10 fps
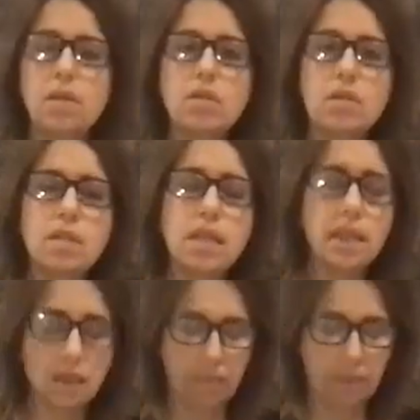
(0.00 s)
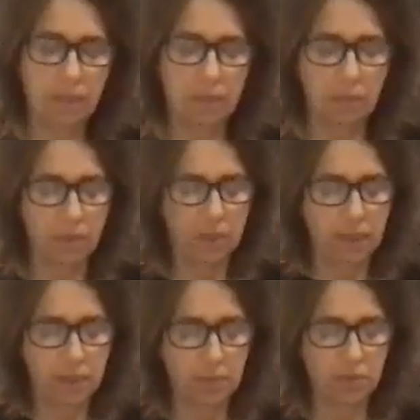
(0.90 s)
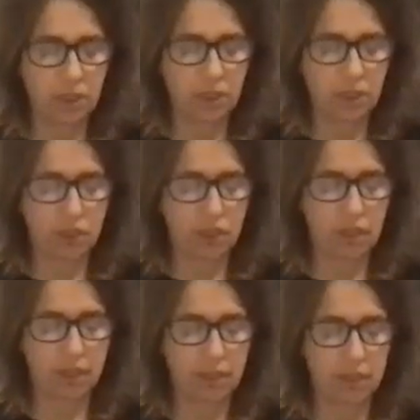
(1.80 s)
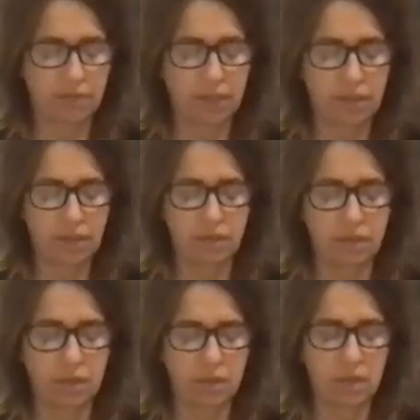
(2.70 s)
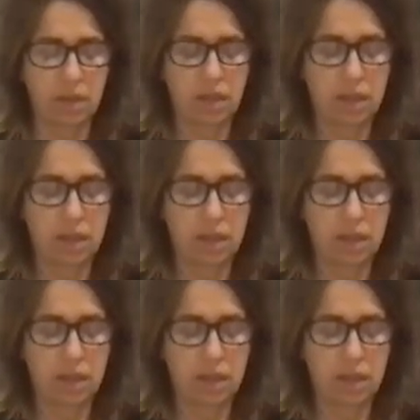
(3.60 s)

to see other people with less projection and less defensiveness,